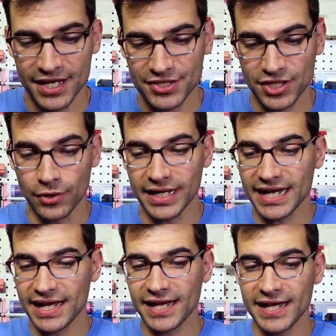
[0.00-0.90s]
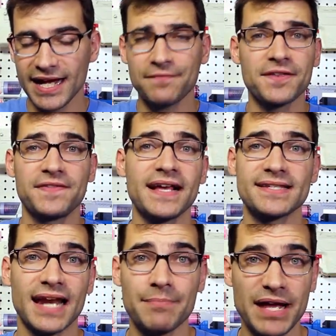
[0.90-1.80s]
So if the
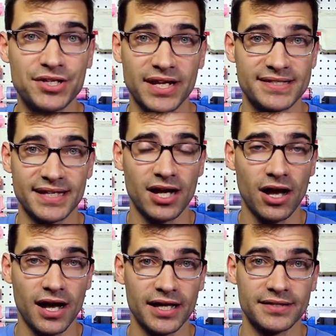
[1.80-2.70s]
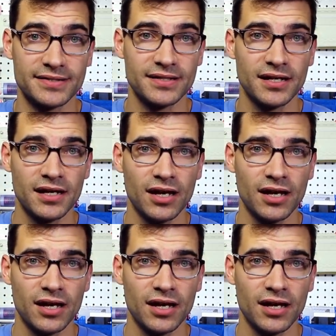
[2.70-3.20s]
things that I mentioned as the cons